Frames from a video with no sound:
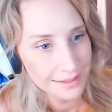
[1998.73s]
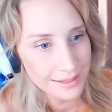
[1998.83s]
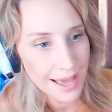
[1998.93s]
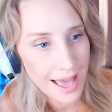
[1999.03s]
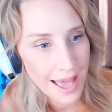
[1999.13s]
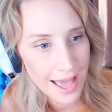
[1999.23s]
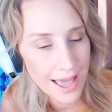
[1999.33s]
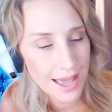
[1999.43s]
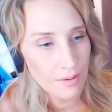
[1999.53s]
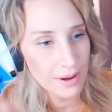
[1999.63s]

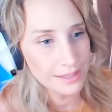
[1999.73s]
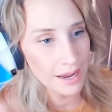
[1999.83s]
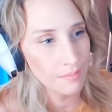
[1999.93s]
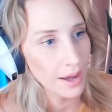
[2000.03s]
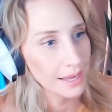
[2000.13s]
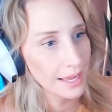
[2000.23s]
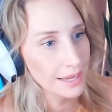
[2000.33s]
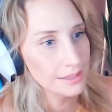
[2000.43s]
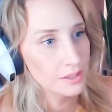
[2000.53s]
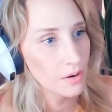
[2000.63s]
Yay. Well done,
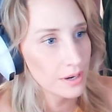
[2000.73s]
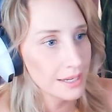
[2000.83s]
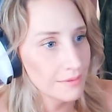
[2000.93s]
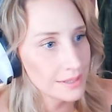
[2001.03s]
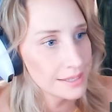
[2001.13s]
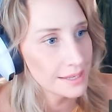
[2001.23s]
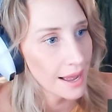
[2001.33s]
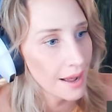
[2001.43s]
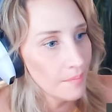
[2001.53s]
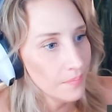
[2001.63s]
Pylang. Scored a gifted
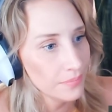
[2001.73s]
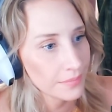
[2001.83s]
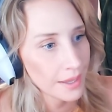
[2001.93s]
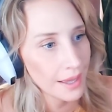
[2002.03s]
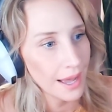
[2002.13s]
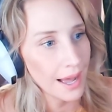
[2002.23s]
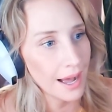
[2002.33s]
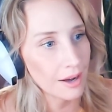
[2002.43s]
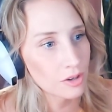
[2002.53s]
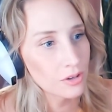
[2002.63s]
sub.
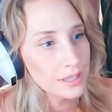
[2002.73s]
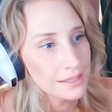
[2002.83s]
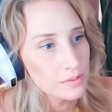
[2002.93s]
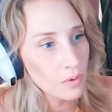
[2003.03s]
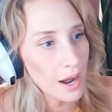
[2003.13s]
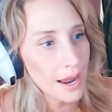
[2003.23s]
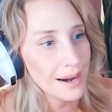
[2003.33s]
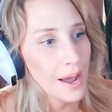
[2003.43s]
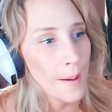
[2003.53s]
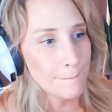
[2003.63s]

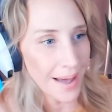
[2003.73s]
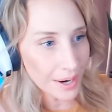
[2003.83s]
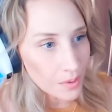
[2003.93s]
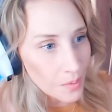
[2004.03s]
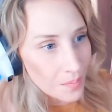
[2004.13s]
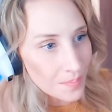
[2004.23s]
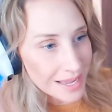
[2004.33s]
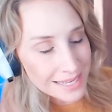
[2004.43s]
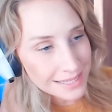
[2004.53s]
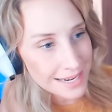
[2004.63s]
Krillis1,
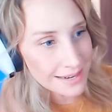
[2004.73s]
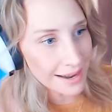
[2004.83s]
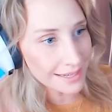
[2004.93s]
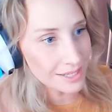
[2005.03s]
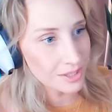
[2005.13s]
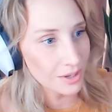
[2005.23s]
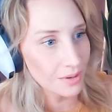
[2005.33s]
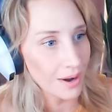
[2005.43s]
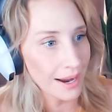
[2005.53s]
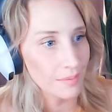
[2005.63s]

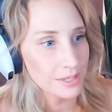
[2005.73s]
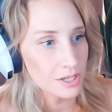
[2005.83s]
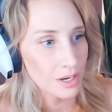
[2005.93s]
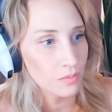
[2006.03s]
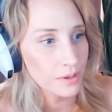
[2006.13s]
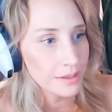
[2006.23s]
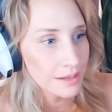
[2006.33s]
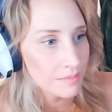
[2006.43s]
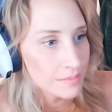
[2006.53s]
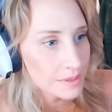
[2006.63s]
BattleBeastie92, IMTJ
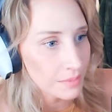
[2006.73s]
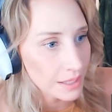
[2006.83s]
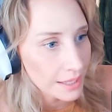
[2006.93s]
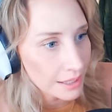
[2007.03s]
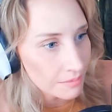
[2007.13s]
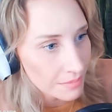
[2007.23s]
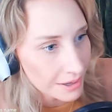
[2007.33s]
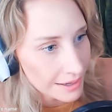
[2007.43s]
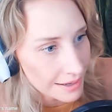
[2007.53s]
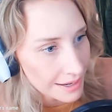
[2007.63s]
Williams, Malig
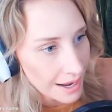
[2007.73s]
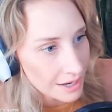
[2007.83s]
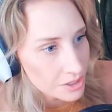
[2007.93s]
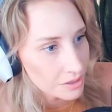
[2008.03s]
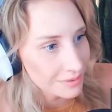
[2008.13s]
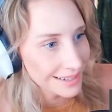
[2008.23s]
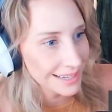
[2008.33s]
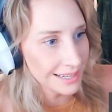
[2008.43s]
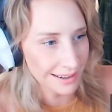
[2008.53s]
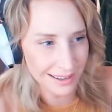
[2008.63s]
Menagerie.
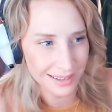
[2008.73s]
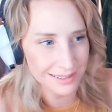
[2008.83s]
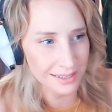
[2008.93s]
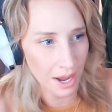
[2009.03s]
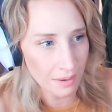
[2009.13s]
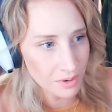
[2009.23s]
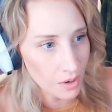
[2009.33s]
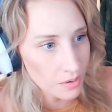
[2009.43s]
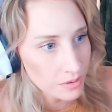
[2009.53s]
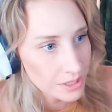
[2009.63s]
Nice. I'm
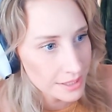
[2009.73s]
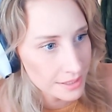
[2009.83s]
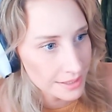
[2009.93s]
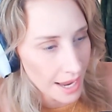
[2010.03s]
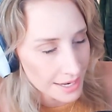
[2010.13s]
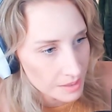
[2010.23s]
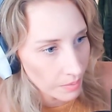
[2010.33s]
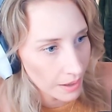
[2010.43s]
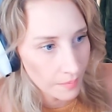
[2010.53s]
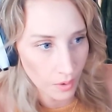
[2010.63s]
no
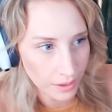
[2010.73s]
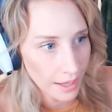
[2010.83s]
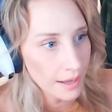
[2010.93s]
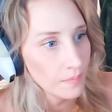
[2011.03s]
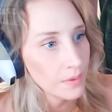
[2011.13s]
Tasper. Okay.